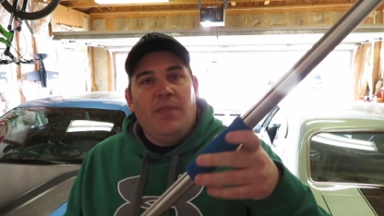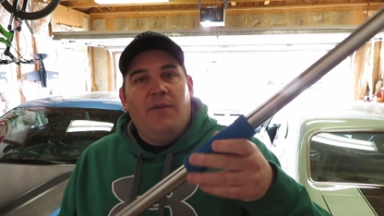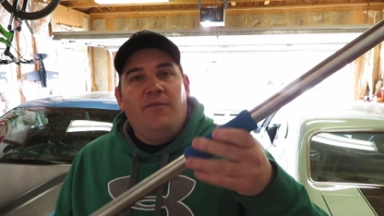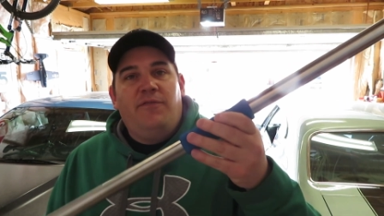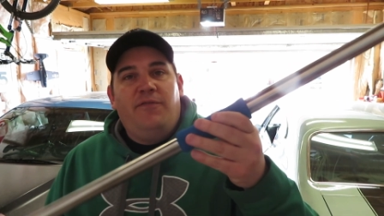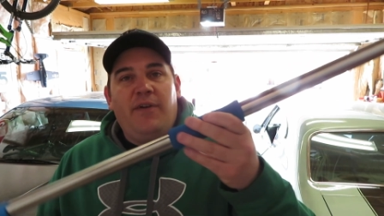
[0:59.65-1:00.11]

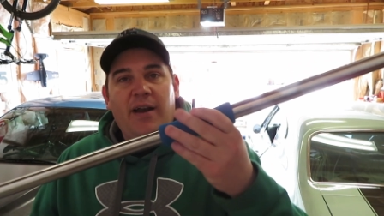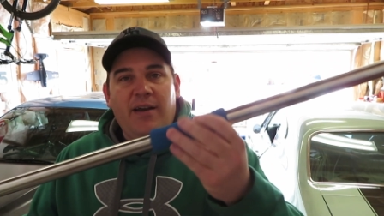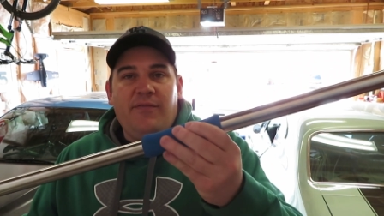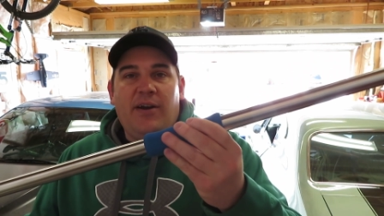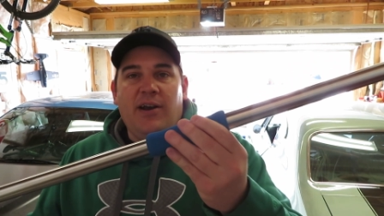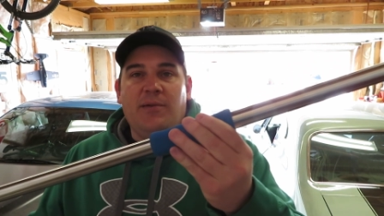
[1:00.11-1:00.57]

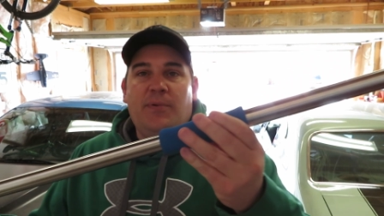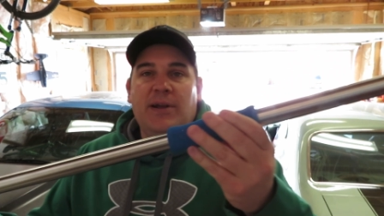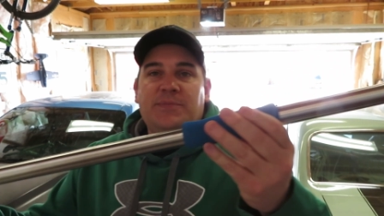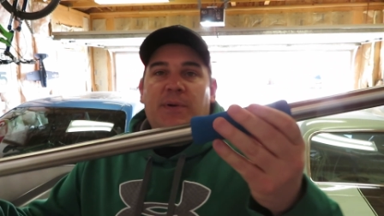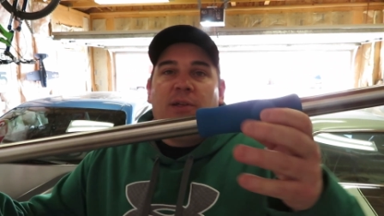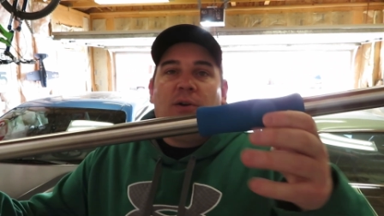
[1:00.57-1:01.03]
Very, very
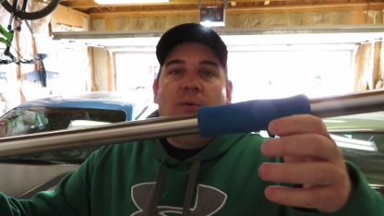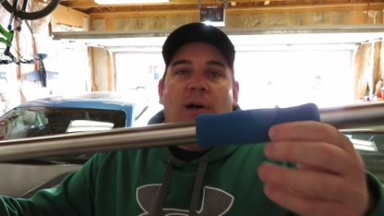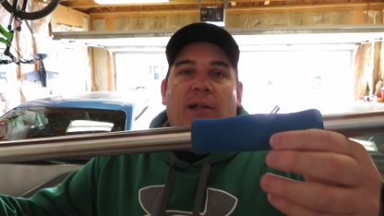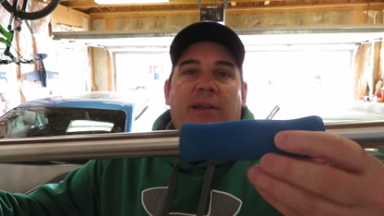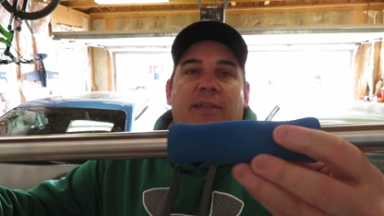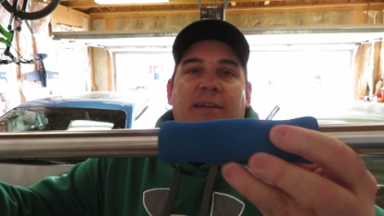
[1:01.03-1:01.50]
impressed by the
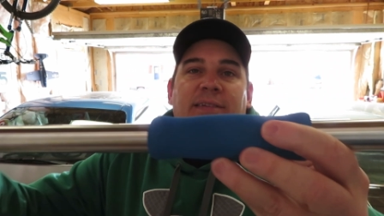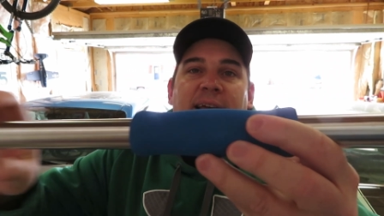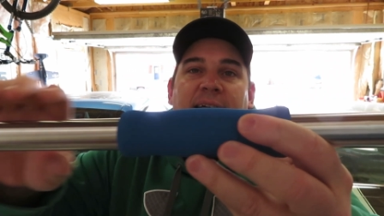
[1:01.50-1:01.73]
quality of this.